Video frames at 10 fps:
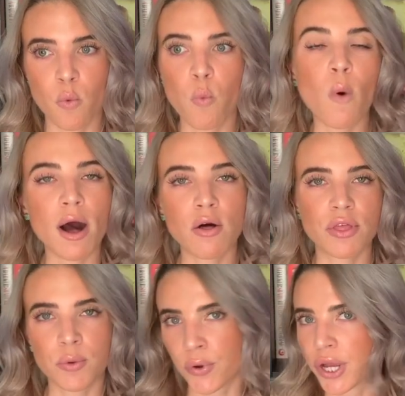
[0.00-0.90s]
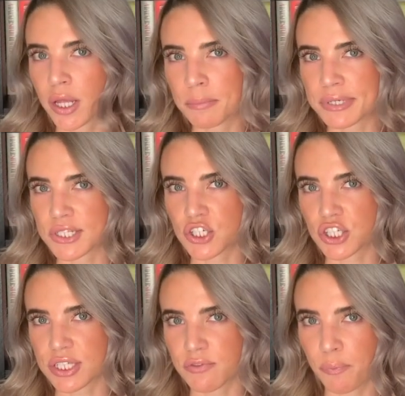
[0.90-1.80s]
while they were in
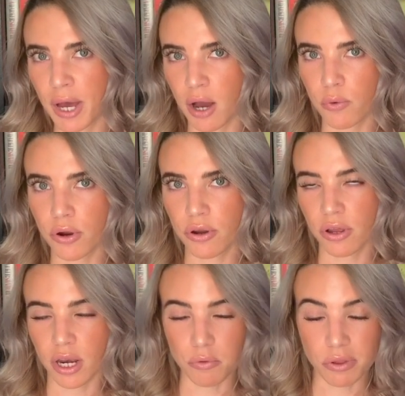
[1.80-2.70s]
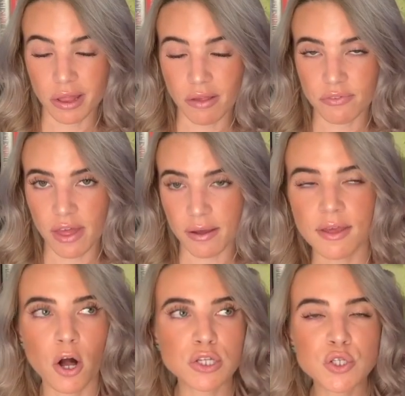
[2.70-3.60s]
positions of power. And I really love that. They
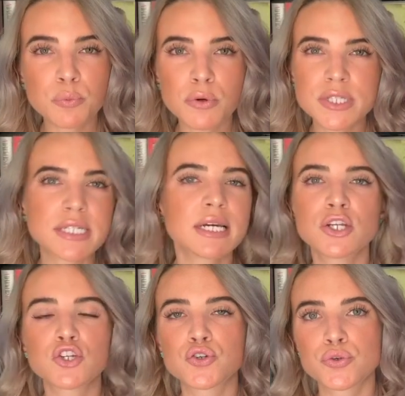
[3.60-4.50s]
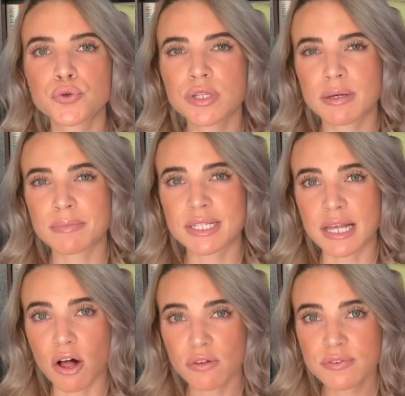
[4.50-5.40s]
also both stayed true to
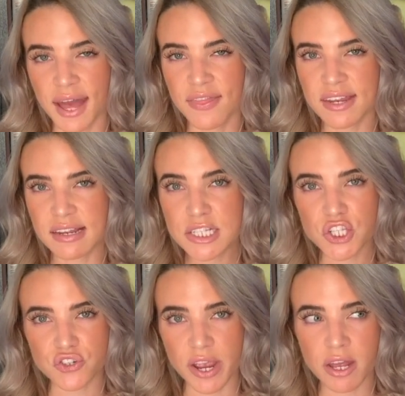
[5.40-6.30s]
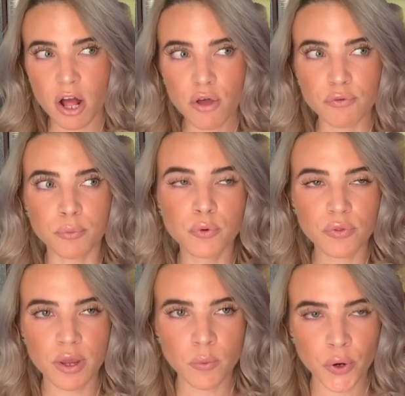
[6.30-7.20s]
themselves and they didn't stray at all from who
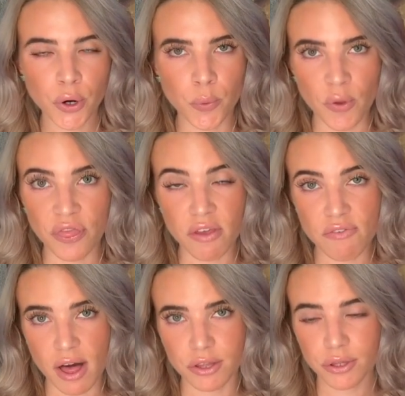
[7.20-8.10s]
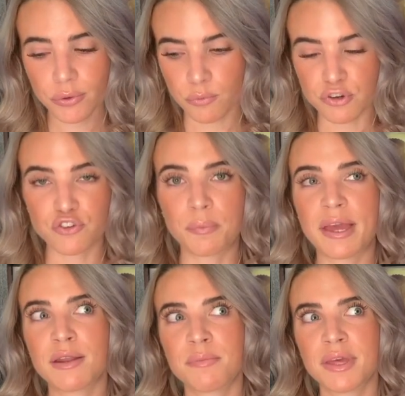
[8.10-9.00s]
they were or what they valued, which
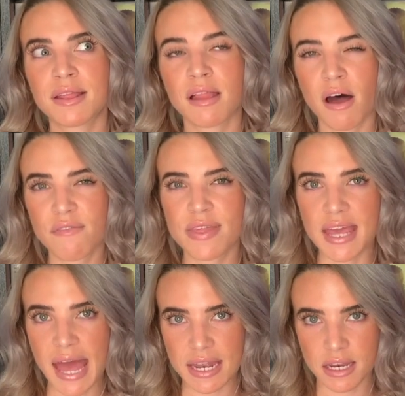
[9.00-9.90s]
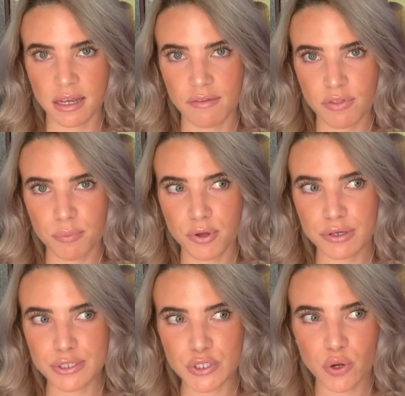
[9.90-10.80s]
made me love the ending of the
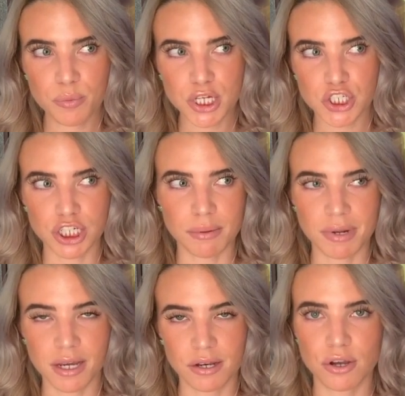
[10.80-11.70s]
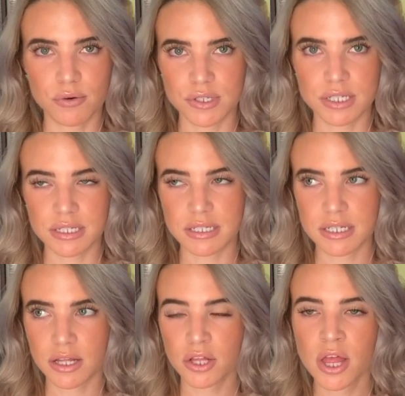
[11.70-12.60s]
book so much. And I'm not gonna go into
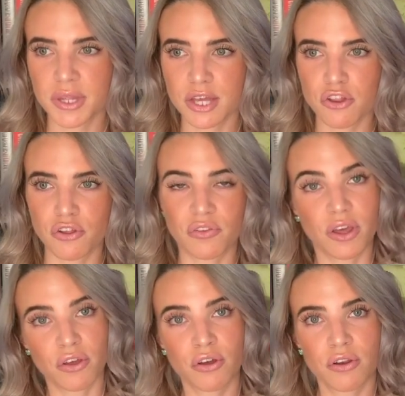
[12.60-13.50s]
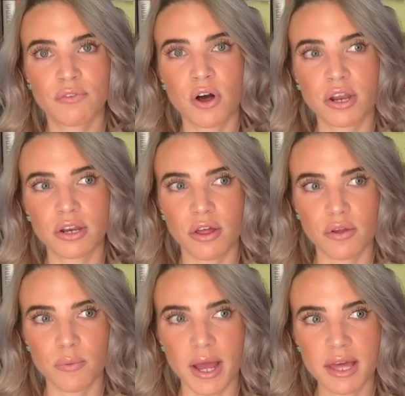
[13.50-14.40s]
detail. It just, it could have gone
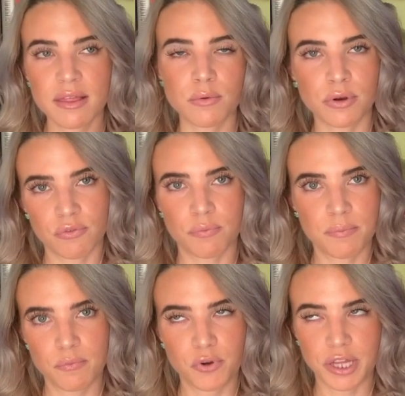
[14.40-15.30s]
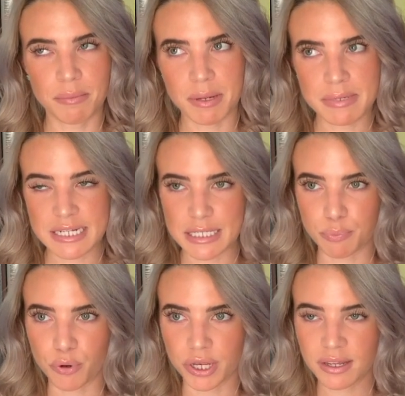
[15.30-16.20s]
another way that would have really made me
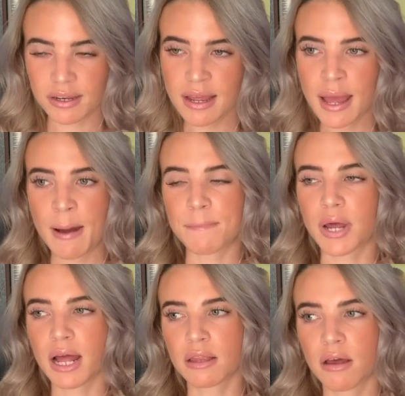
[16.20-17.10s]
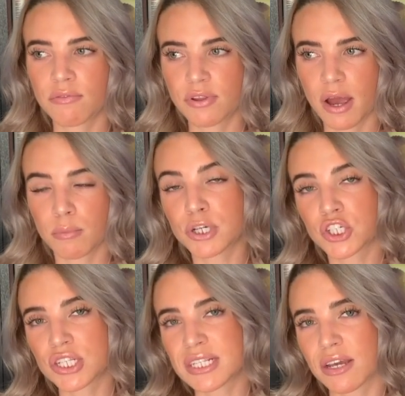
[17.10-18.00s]
disappointed, but I loved how
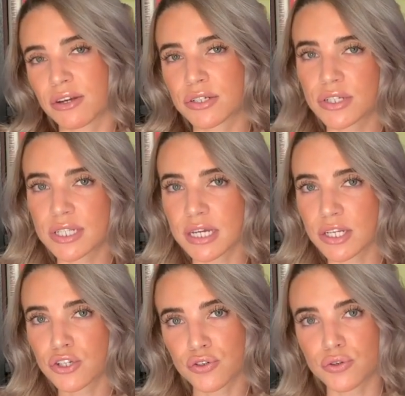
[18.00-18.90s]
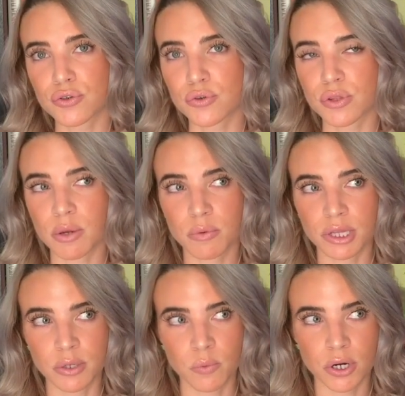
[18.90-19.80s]
much these characters stayed true to who they
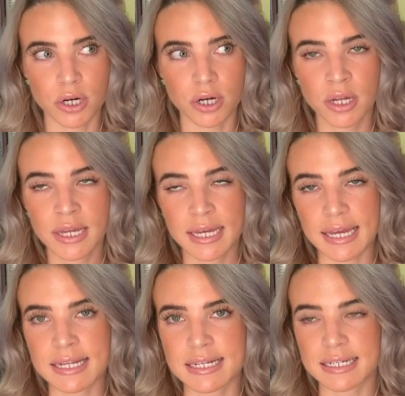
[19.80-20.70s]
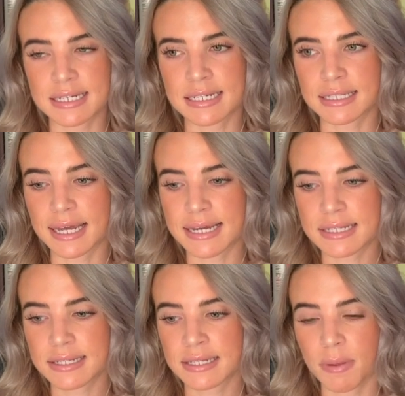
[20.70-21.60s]
really were and didn't
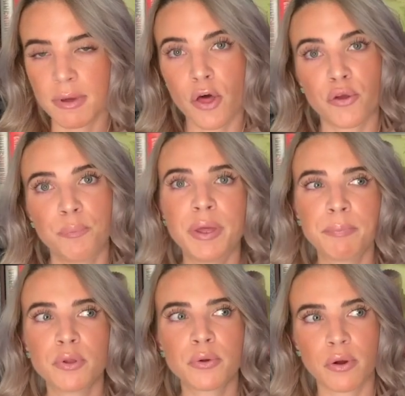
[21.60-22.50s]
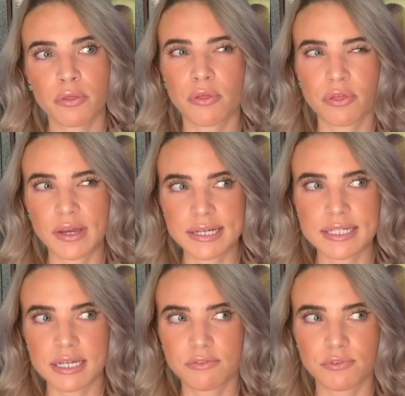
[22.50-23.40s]
let maybe other people or other
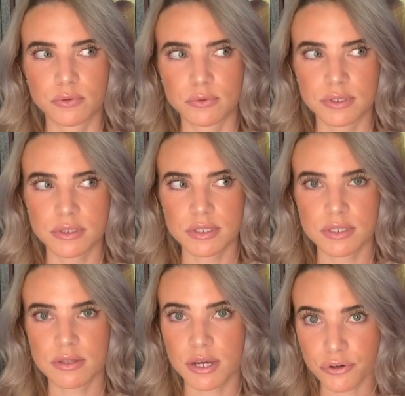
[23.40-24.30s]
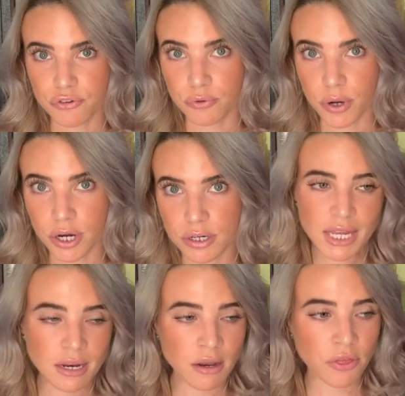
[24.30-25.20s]
things influence their true heart.
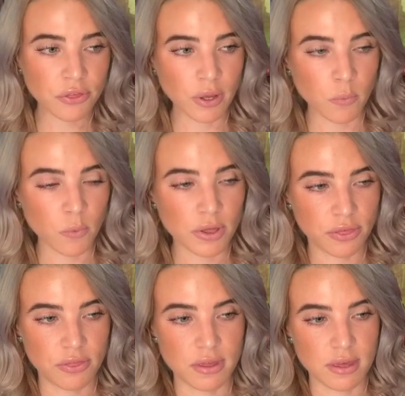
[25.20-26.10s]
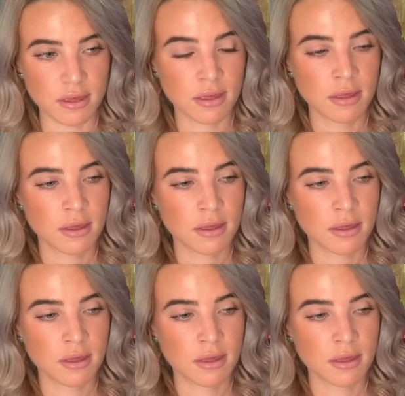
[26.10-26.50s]
And another thing with the